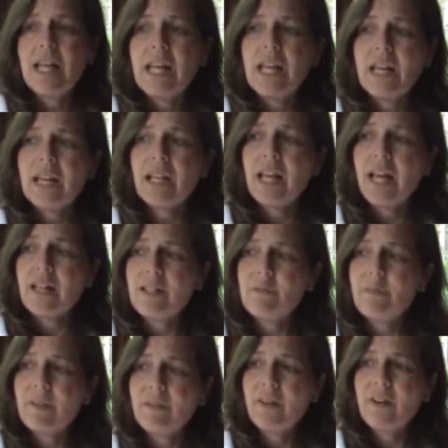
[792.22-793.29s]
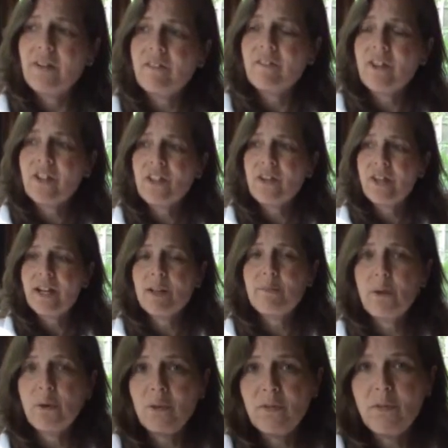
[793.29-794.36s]
it has been very frustrating,
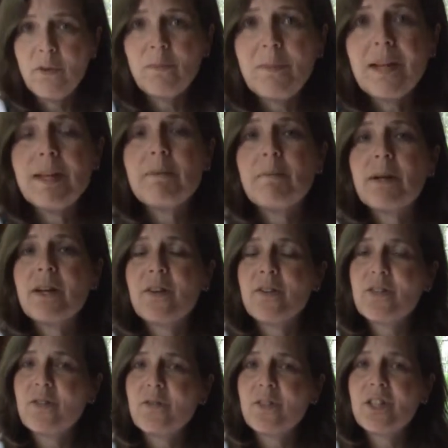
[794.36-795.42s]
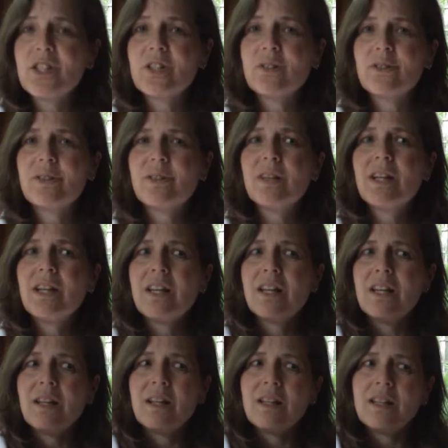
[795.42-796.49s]
both for me, but also for children,
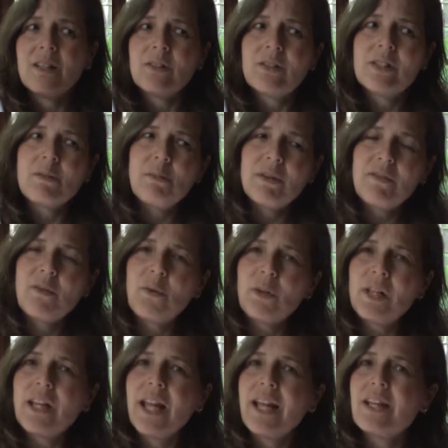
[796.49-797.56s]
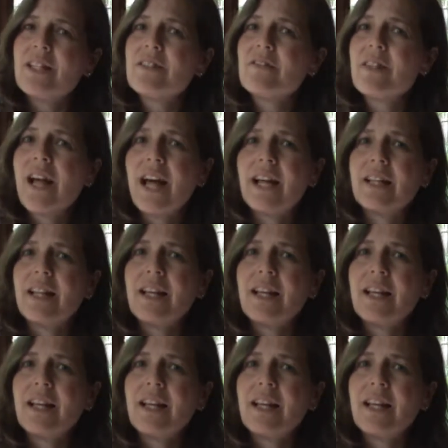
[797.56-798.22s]
usually before the age of 9.